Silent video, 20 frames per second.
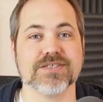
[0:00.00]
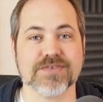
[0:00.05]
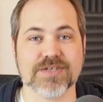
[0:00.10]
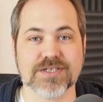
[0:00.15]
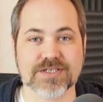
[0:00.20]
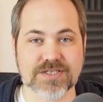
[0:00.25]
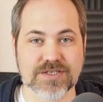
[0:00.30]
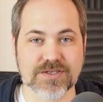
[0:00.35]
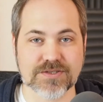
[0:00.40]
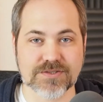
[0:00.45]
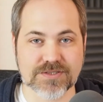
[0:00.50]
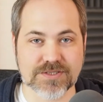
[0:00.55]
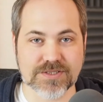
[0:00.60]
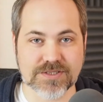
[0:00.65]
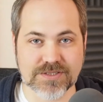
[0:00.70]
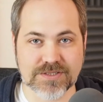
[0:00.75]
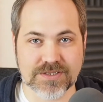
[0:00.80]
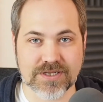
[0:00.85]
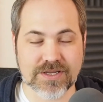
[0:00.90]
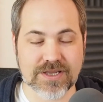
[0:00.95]
of
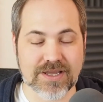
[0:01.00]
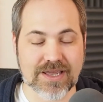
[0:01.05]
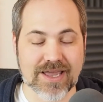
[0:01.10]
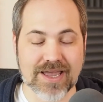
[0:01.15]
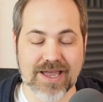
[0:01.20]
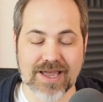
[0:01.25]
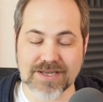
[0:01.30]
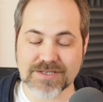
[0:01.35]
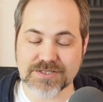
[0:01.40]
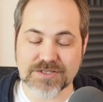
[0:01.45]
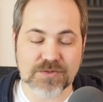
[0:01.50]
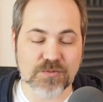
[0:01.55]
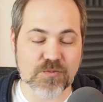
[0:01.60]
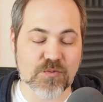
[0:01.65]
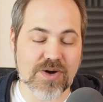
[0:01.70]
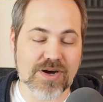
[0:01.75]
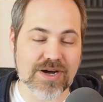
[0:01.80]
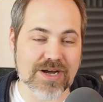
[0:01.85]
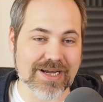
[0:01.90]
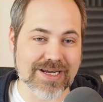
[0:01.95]
excuses as to
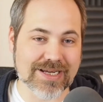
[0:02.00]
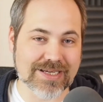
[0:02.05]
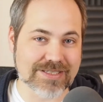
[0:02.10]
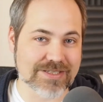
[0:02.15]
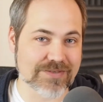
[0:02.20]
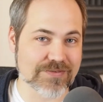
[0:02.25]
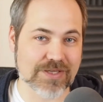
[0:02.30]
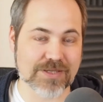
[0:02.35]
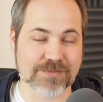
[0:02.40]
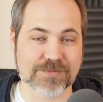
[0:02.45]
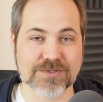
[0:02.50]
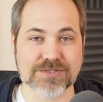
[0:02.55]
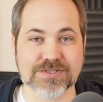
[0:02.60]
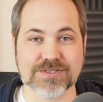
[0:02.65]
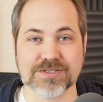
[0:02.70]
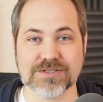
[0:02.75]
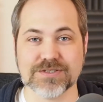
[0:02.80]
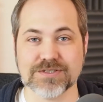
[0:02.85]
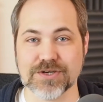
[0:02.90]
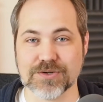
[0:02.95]
why developers
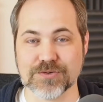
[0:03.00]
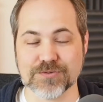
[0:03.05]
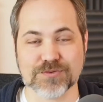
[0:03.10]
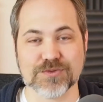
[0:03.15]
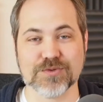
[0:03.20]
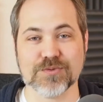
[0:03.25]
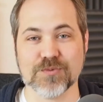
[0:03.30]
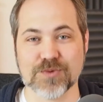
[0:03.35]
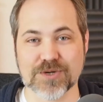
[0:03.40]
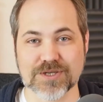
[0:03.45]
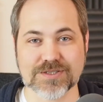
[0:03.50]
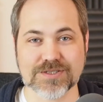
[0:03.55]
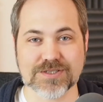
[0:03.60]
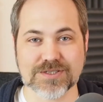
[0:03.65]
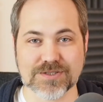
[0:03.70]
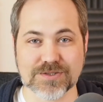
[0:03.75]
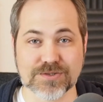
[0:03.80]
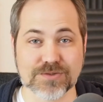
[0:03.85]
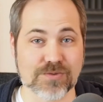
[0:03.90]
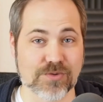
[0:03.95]
don't want
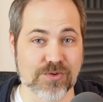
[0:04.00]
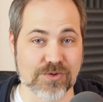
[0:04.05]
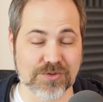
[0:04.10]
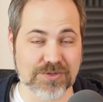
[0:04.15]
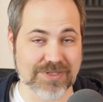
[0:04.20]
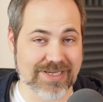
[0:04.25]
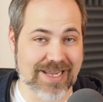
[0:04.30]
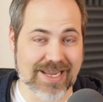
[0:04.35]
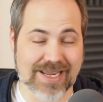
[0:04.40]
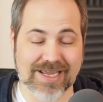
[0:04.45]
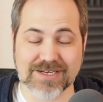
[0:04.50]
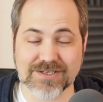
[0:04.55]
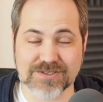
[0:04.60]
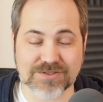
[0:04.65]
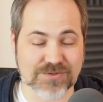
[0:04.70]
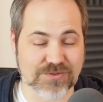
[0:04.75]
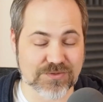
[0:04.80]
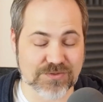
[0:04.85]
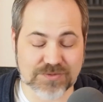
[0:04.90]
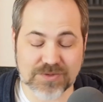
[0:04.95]
to or can't
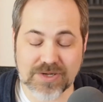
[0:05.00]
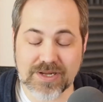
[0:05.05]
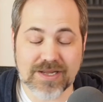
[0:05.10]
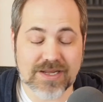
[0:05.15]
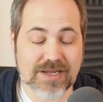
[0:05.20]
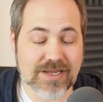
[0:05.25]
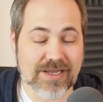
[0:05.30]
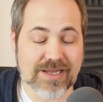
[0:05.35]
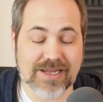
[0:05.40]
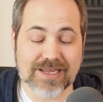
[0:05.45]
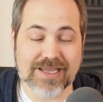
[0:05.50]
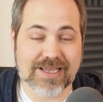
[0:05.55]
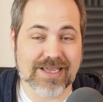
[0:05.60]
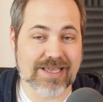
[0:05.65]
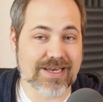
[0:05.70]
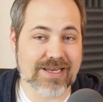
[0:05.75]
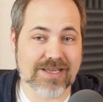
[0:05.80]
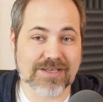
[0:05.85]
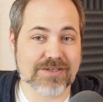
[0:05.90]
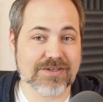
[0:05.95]
or
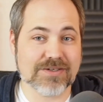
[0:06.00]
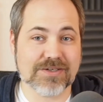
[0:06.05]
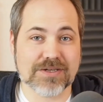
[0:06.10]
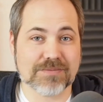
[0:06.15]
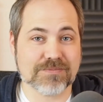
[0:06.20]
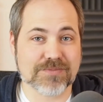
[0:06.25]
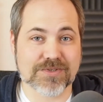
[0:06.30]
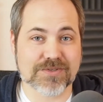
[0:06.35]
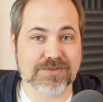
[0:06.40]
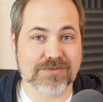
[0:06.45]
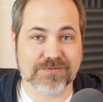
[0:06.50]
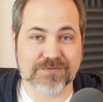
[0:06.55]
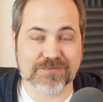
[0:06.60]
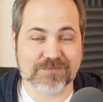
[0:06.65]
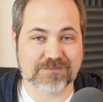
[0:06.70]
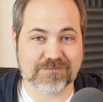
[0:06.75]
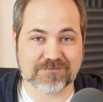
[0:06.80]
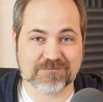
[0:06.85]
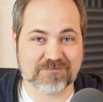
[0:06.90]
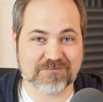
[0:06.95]
any other number of
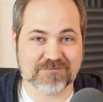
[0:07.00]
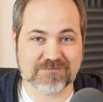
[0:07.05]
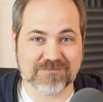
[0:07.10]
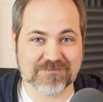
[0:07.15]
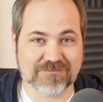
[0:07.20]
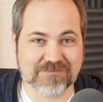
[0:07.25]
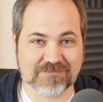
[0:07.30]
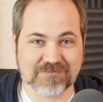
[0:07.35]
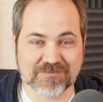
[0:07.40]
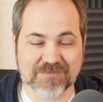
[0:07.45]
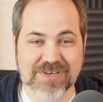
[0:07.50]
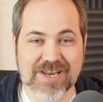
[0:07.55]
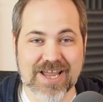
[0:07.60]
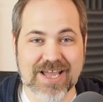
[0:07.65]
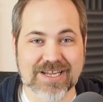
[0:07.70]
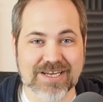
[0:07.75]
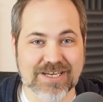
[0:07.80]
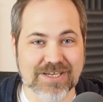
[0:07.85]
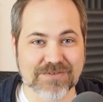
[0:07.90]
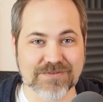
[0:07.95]

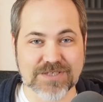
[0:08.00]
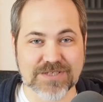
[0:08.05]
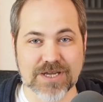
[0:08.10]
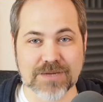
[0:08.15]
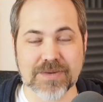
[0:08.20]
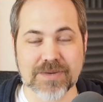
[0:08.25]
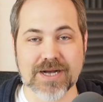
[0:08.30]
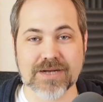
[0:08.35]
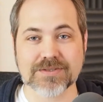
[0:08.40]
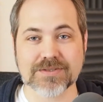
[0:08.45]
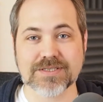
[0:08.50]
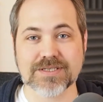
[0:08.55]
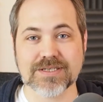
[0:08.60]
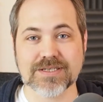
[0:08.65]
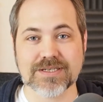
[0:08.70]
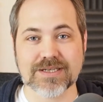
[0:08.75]
negatives about